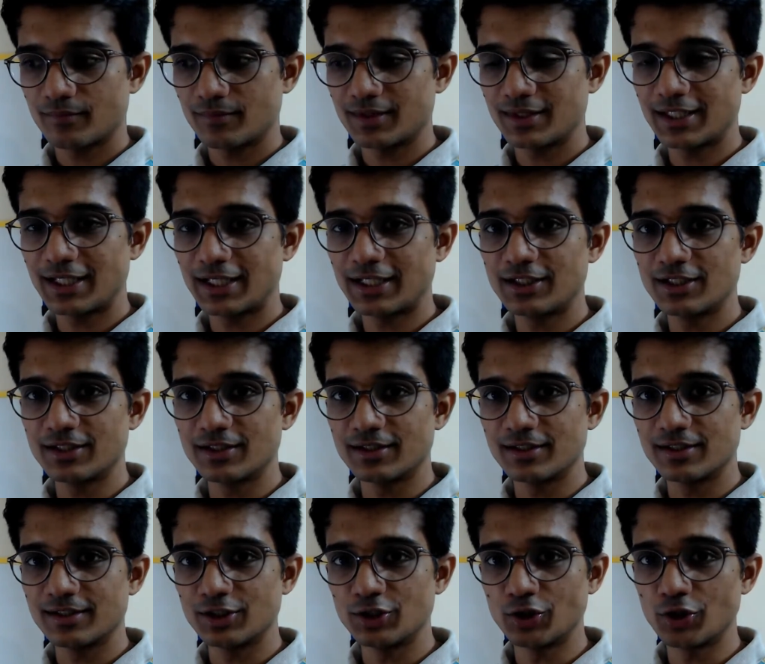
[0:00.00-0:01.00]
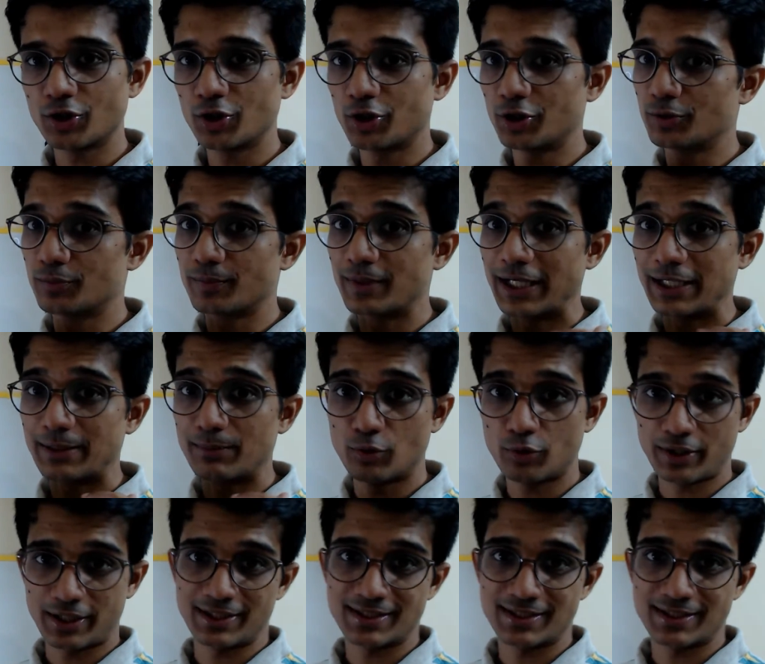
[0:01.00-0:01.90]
then you're going to get more